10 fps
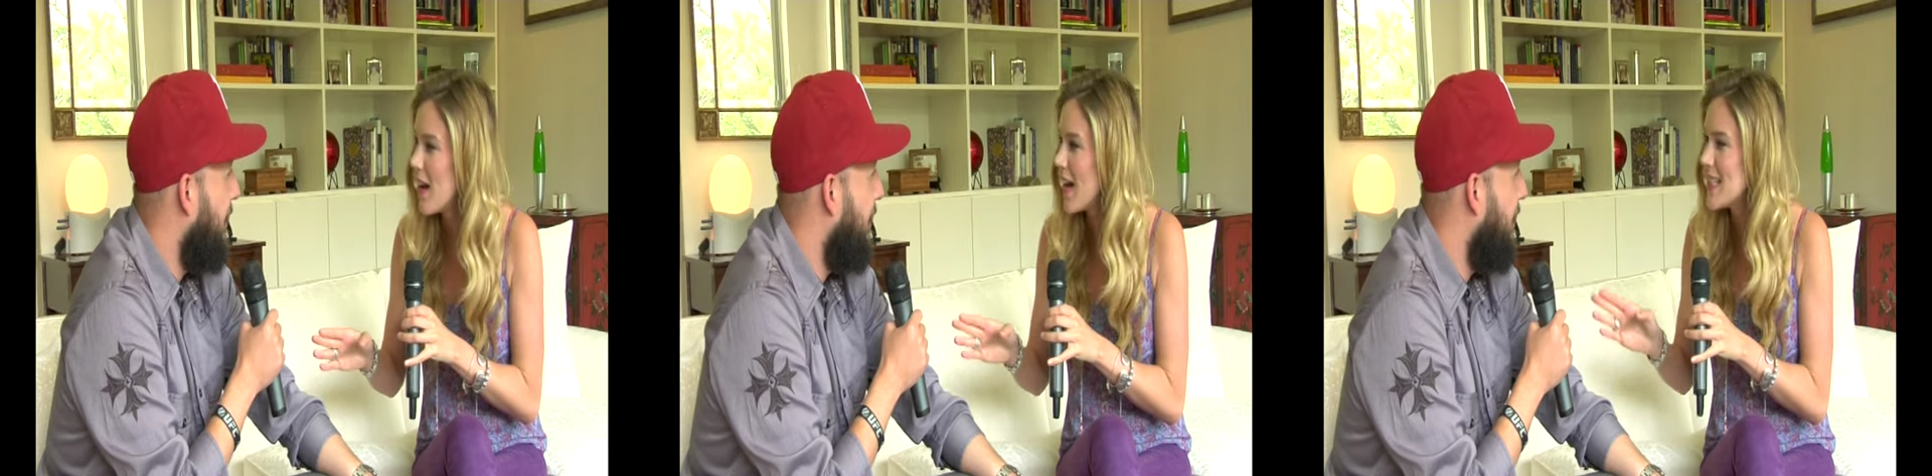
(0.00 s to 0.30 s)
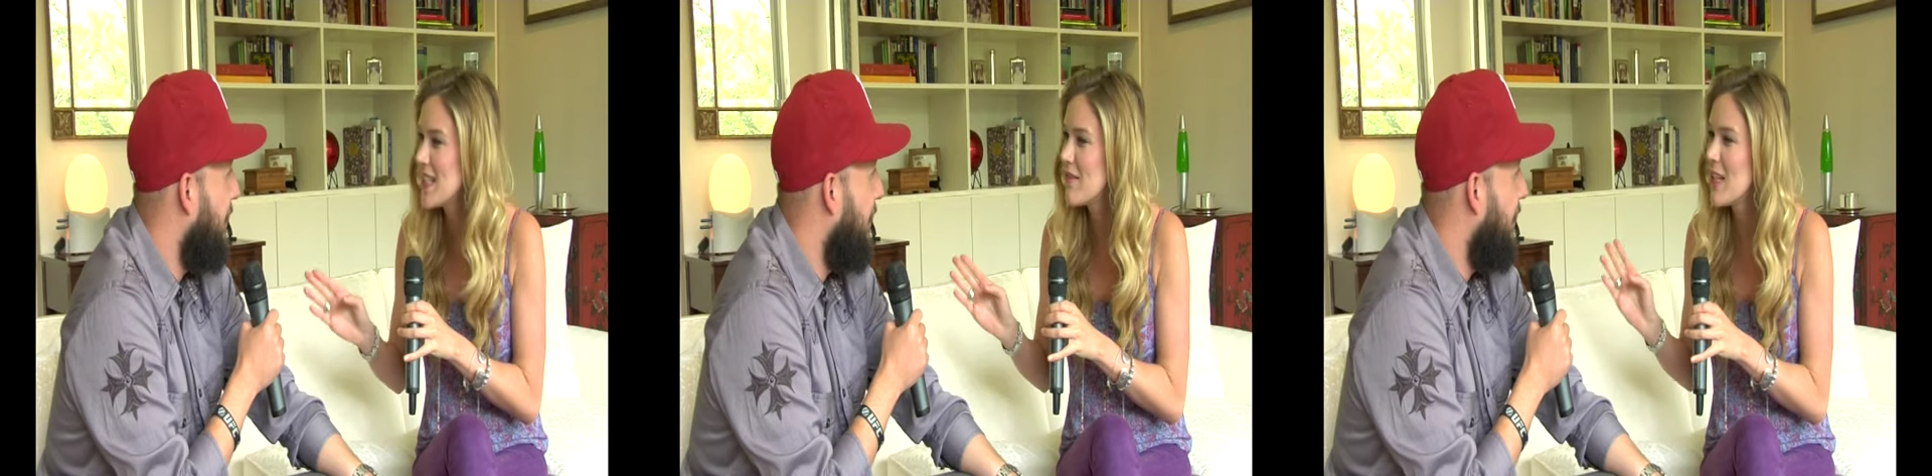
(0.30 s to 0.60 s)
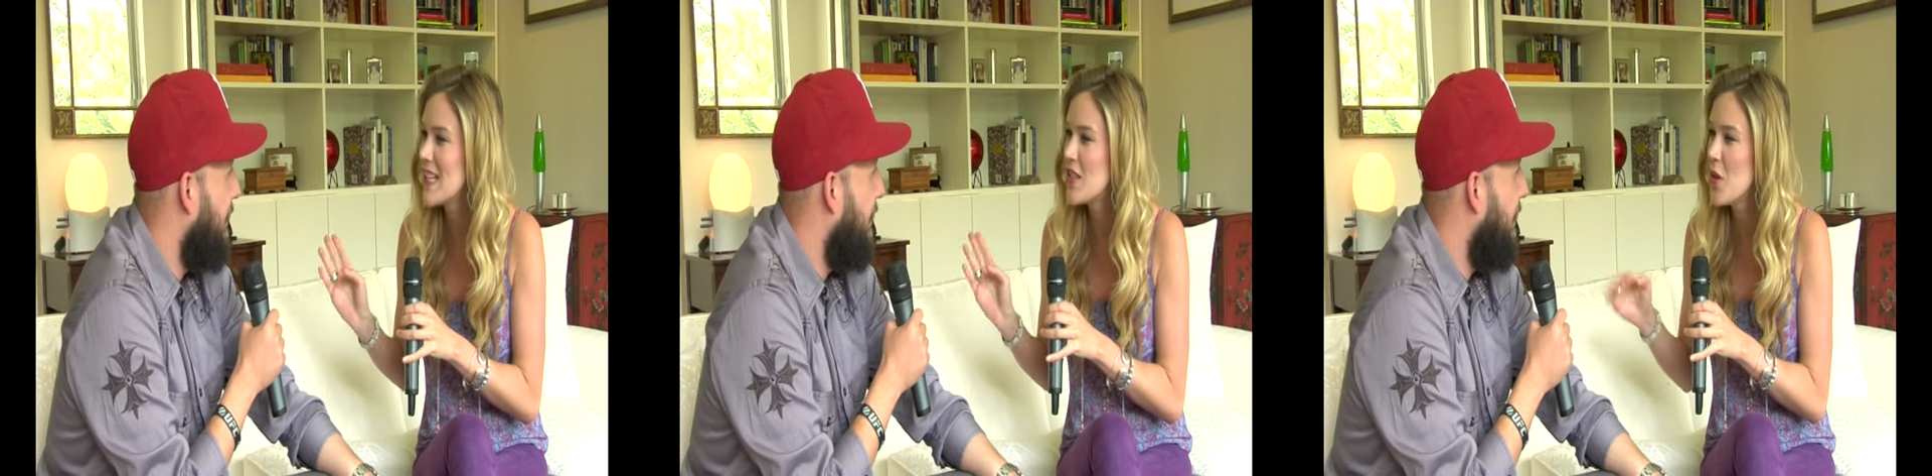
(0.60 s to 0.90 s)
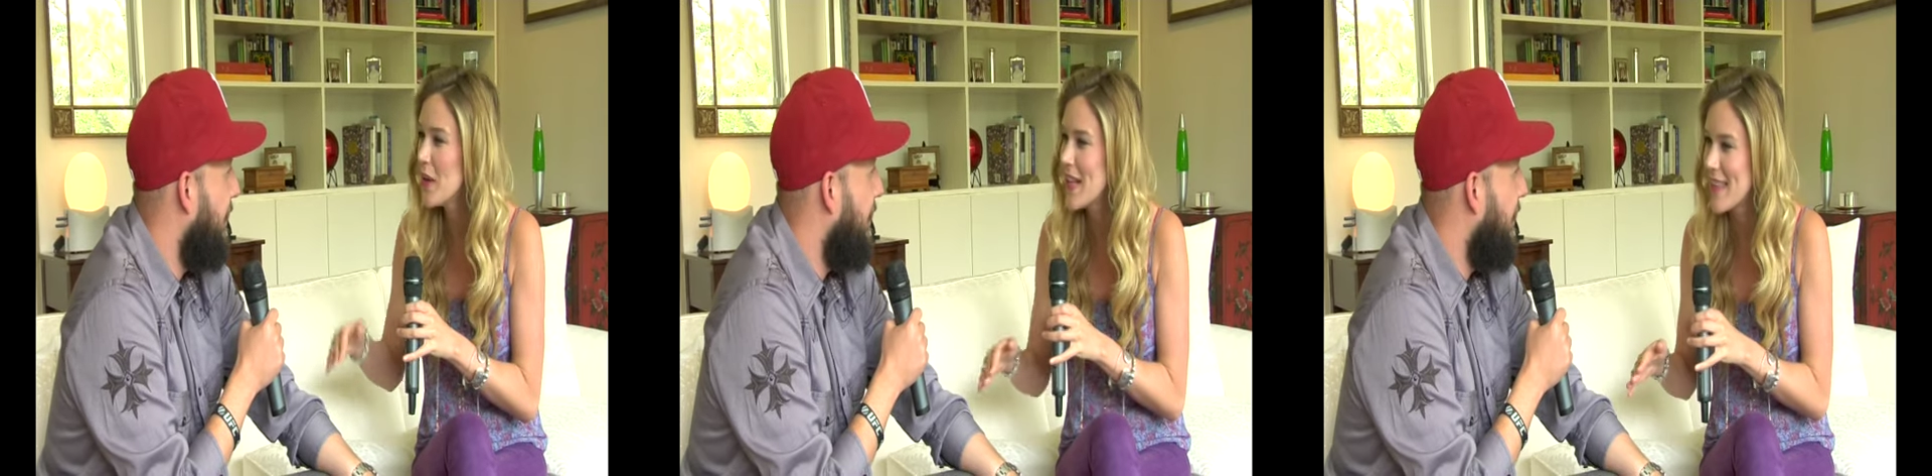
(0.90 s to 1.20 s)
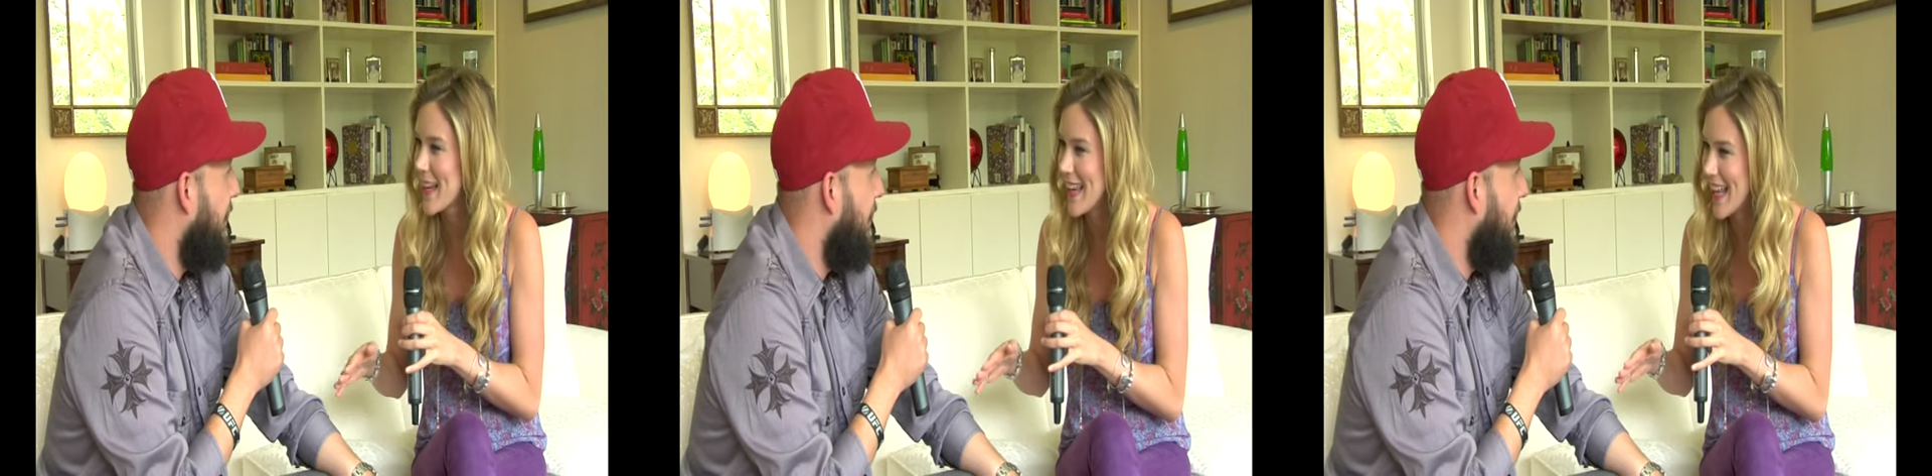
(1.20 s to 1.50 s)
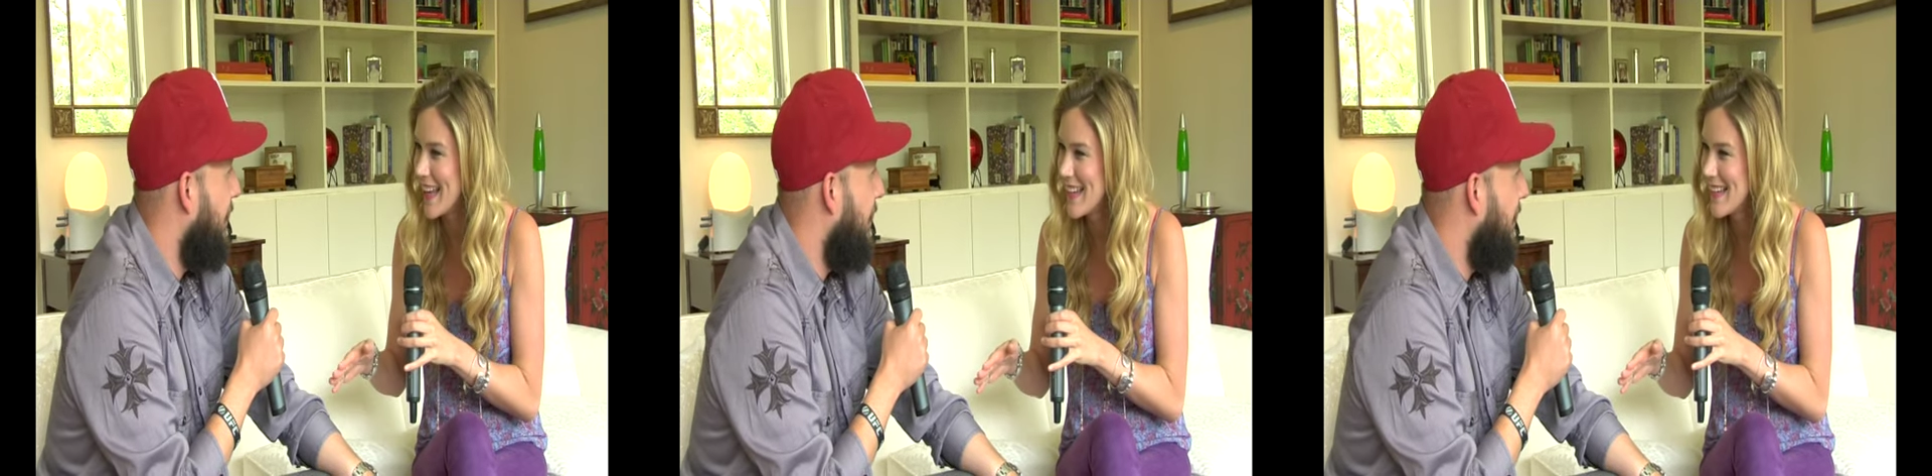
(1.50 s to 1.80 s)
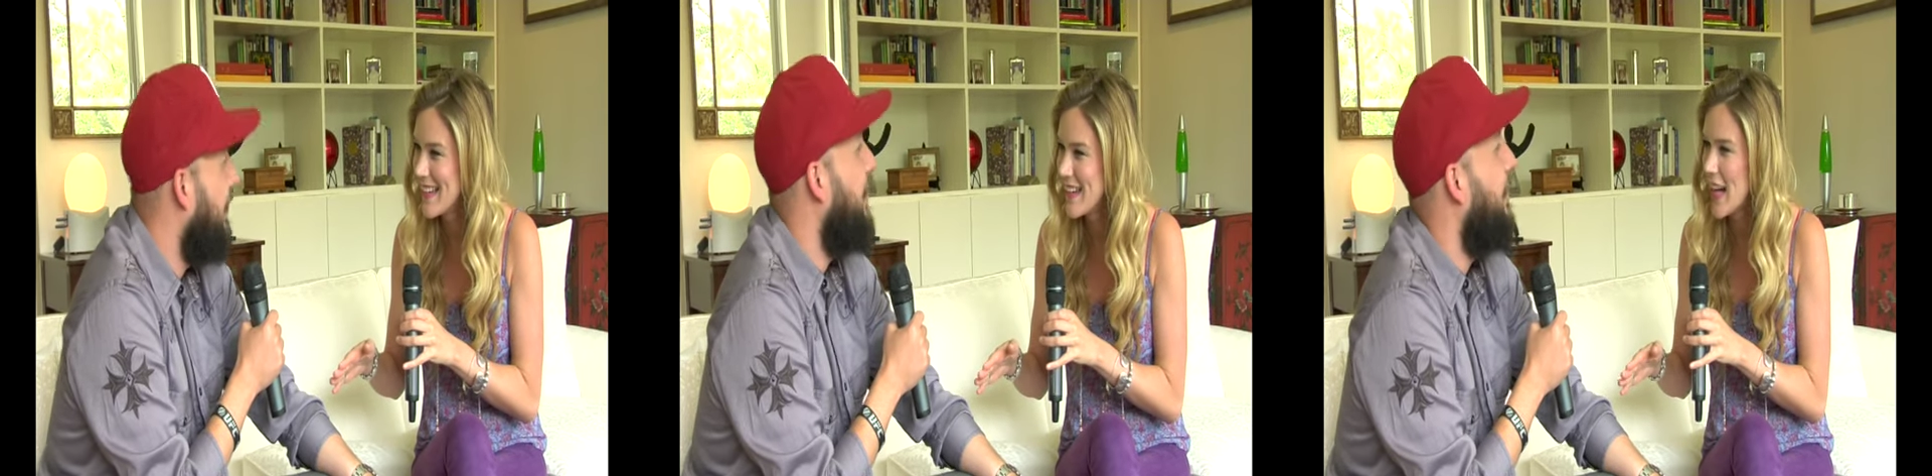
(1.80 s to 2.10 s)
I didn't really do anything in it.
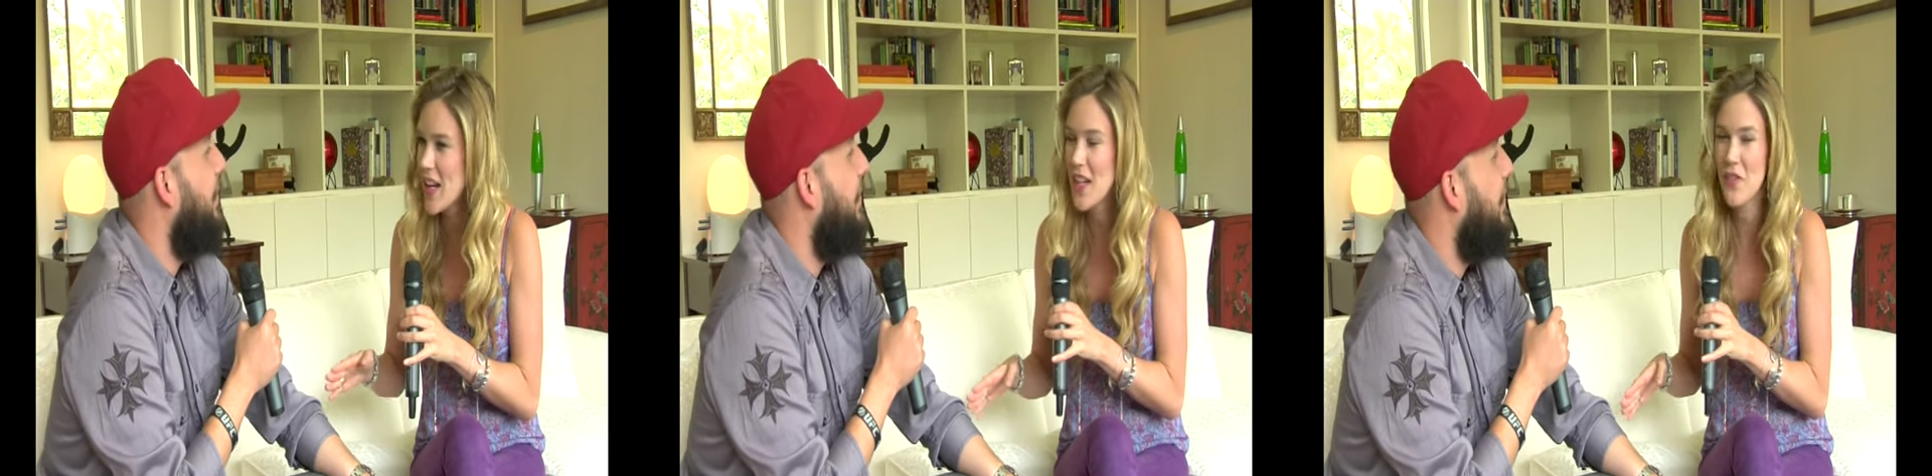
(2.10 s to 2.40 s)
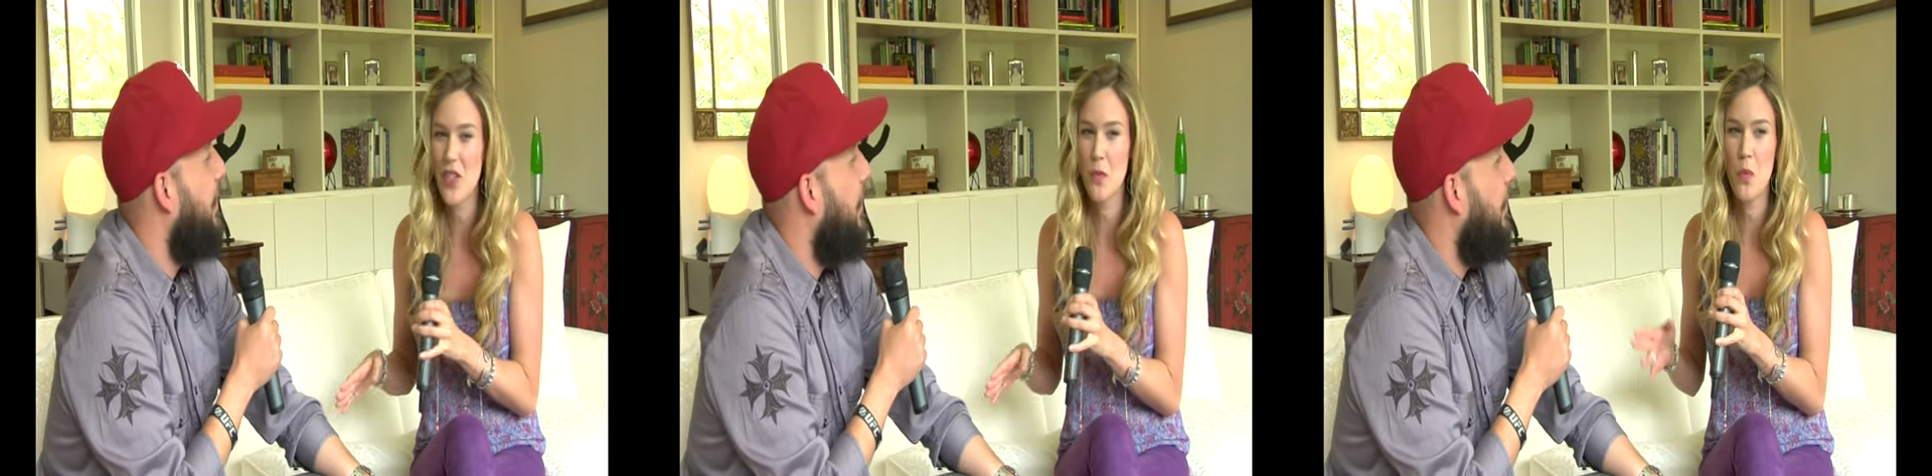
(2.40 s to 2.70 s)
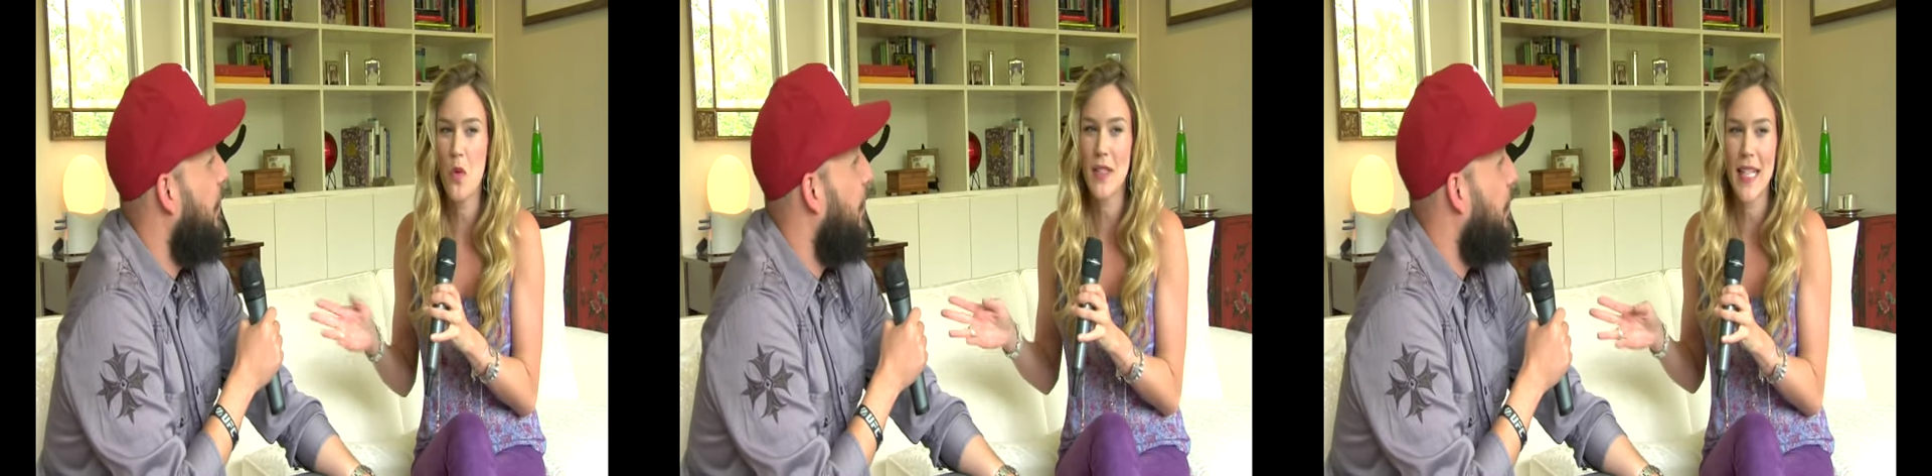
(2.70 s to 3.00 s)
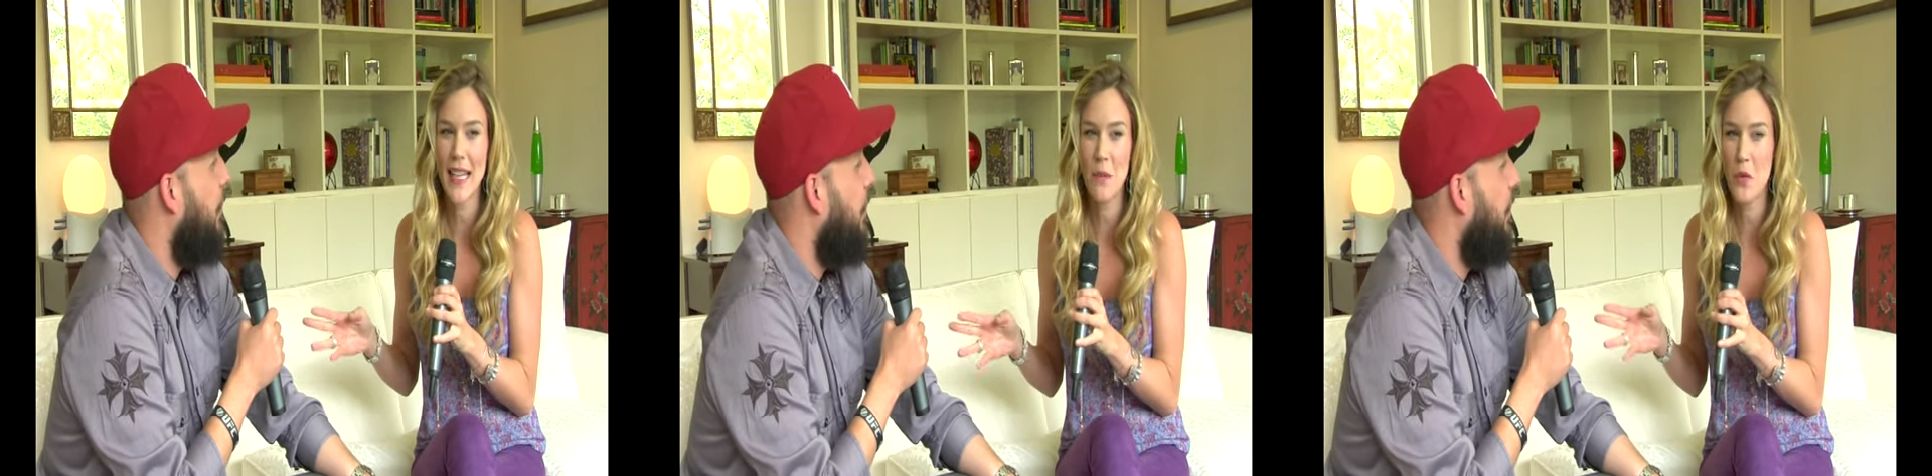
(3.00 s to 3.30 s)
I kind of just walked in and